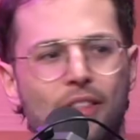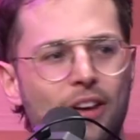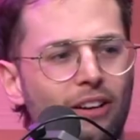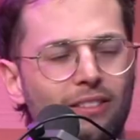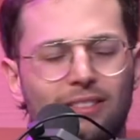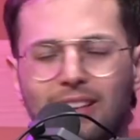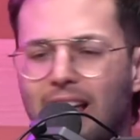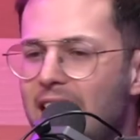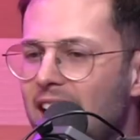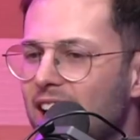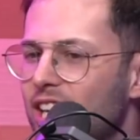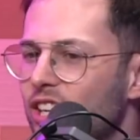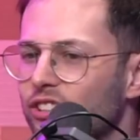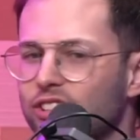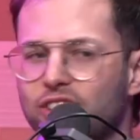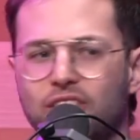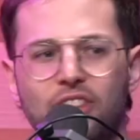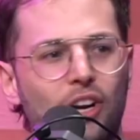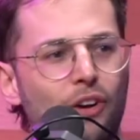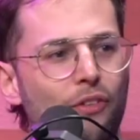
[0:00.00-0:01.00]
They're
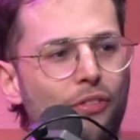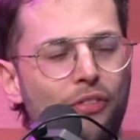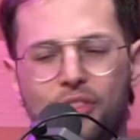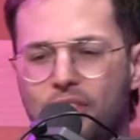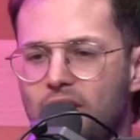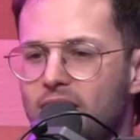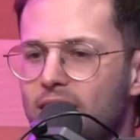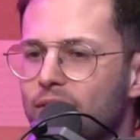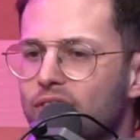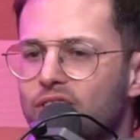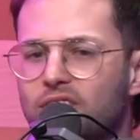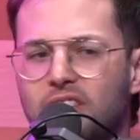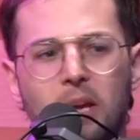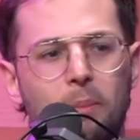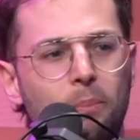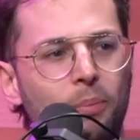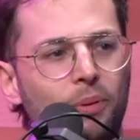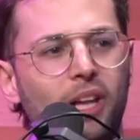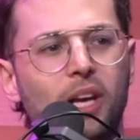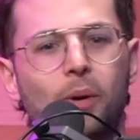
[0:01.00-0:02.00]
liars. They're thieves. They
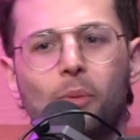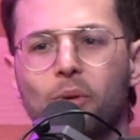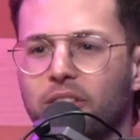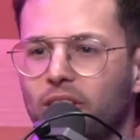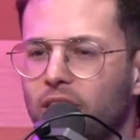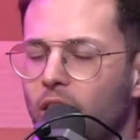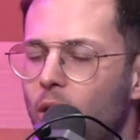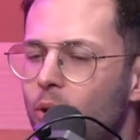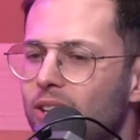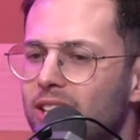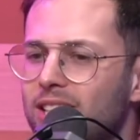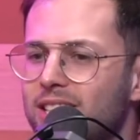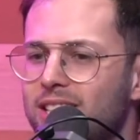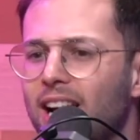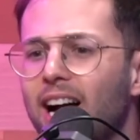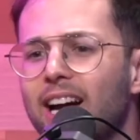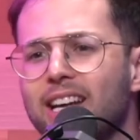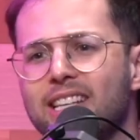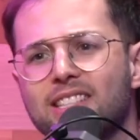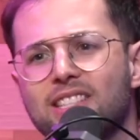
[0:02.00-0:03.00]
play with loaded
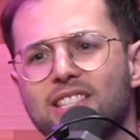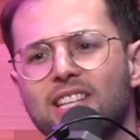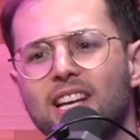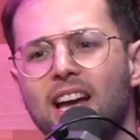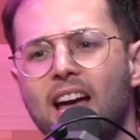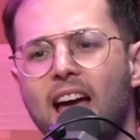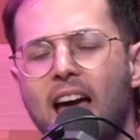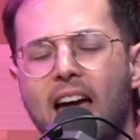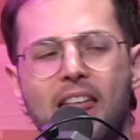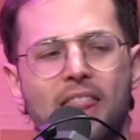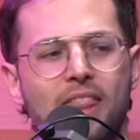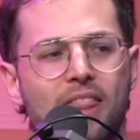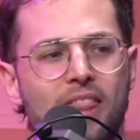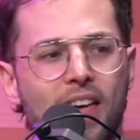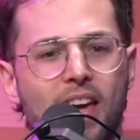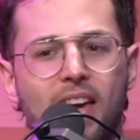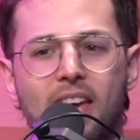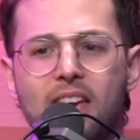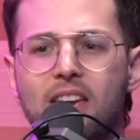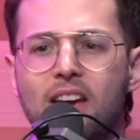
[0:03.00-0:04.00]
dice, and
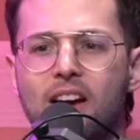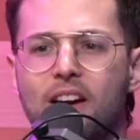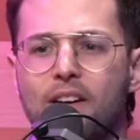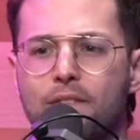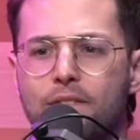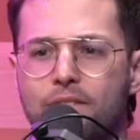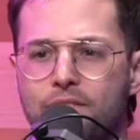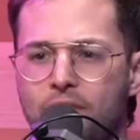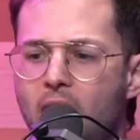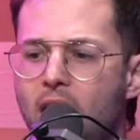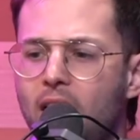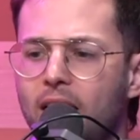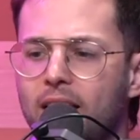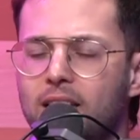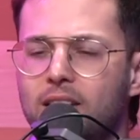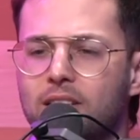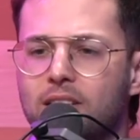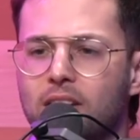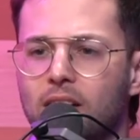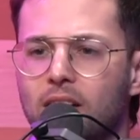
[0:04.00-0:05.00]
they
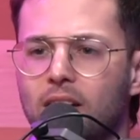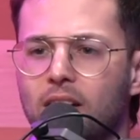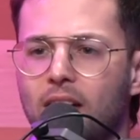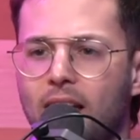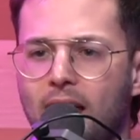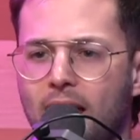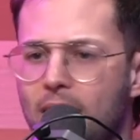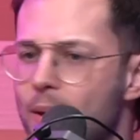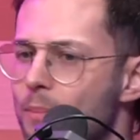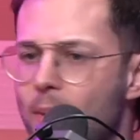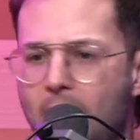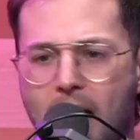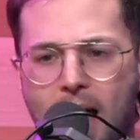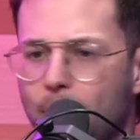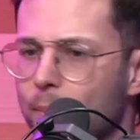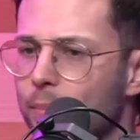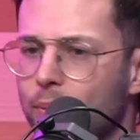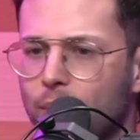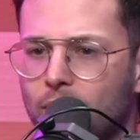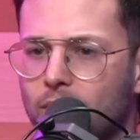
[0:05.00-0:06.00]
find a
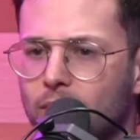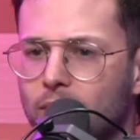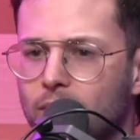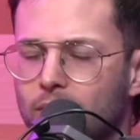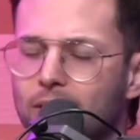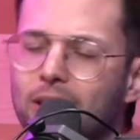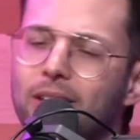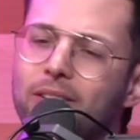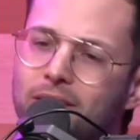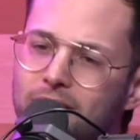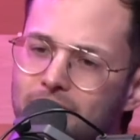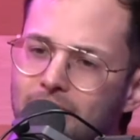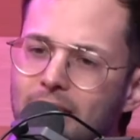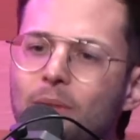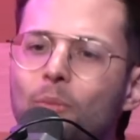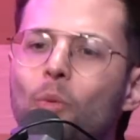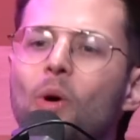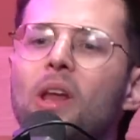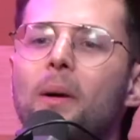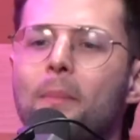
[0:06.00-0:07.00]
map. Well, they
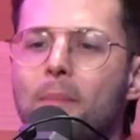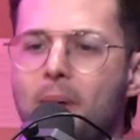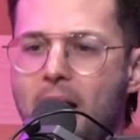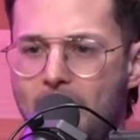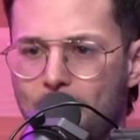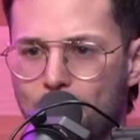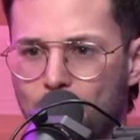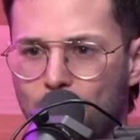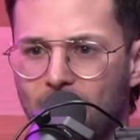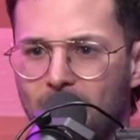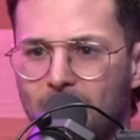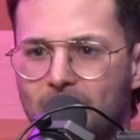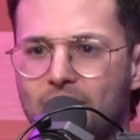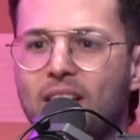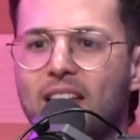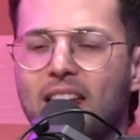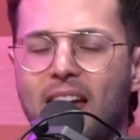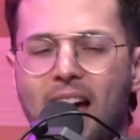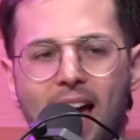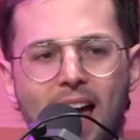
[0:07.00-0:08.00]
win a map
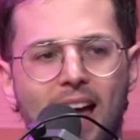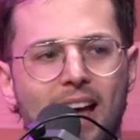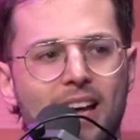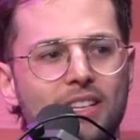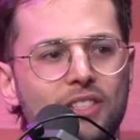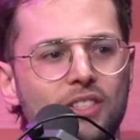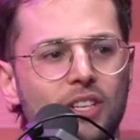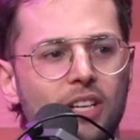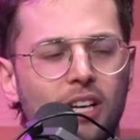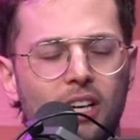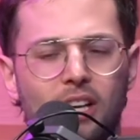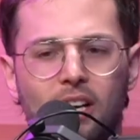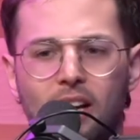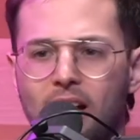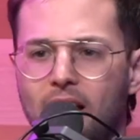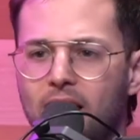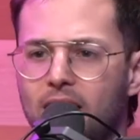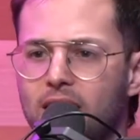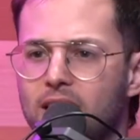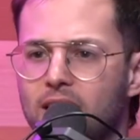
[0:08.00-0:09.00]
that has
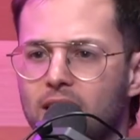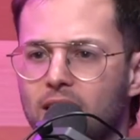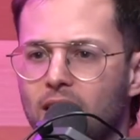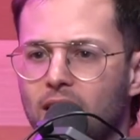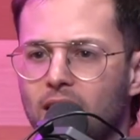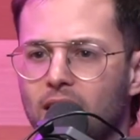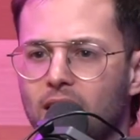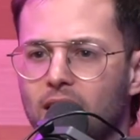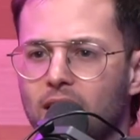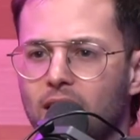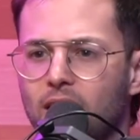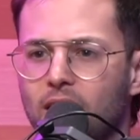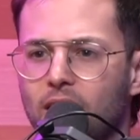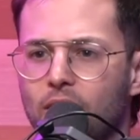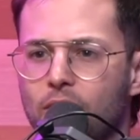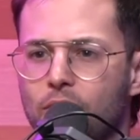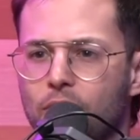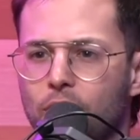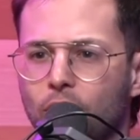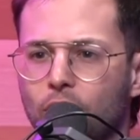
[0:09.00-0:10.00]

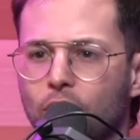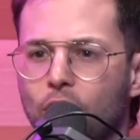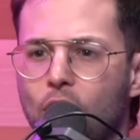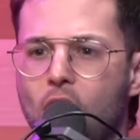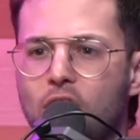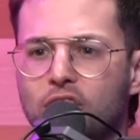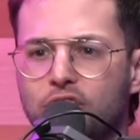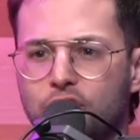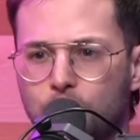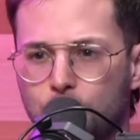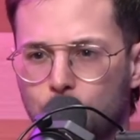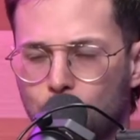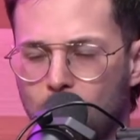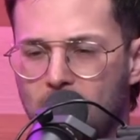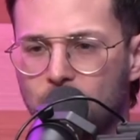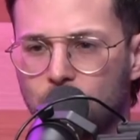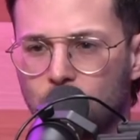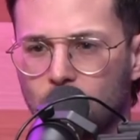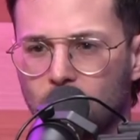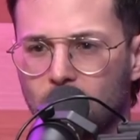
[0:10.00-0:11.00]
the lost
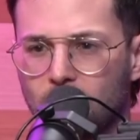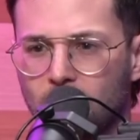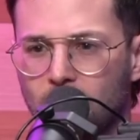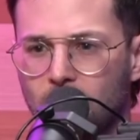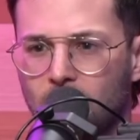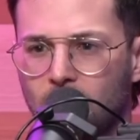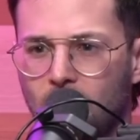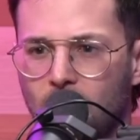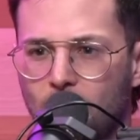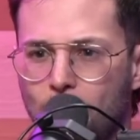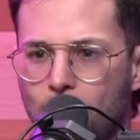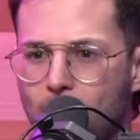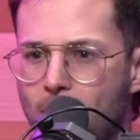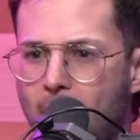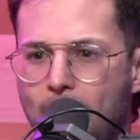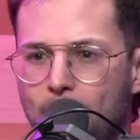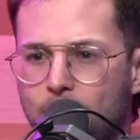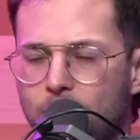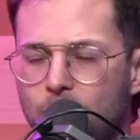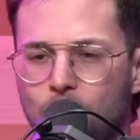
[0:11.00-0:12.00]
treasure, a
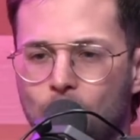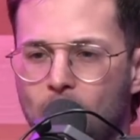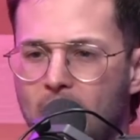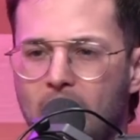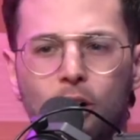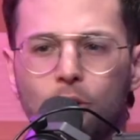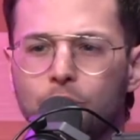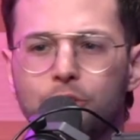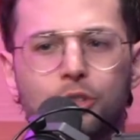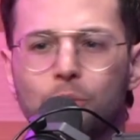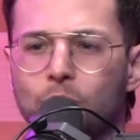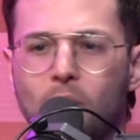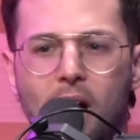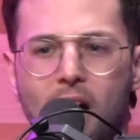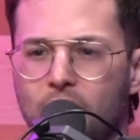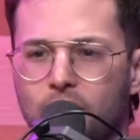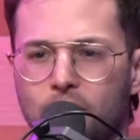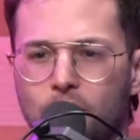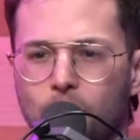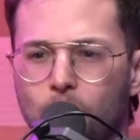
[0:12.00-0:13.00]
map to El
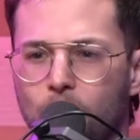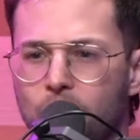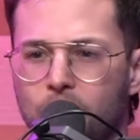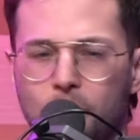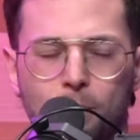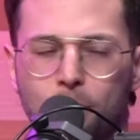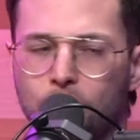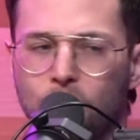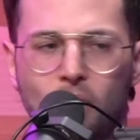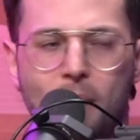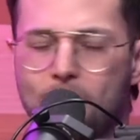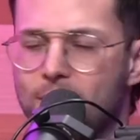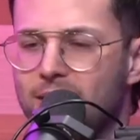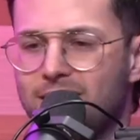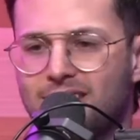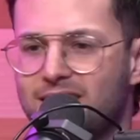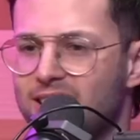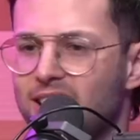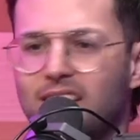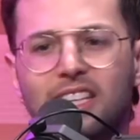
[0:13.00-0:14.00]
Dorado, the
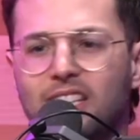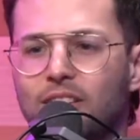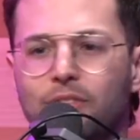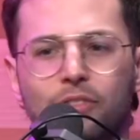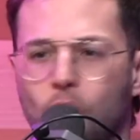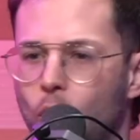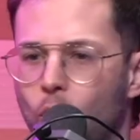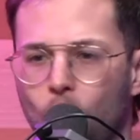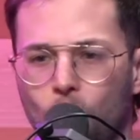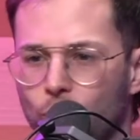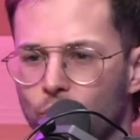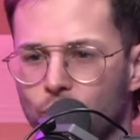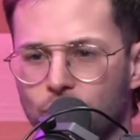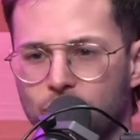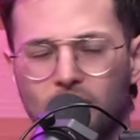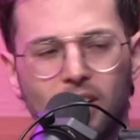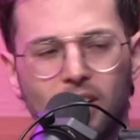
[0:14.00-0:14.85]
promised city of gold.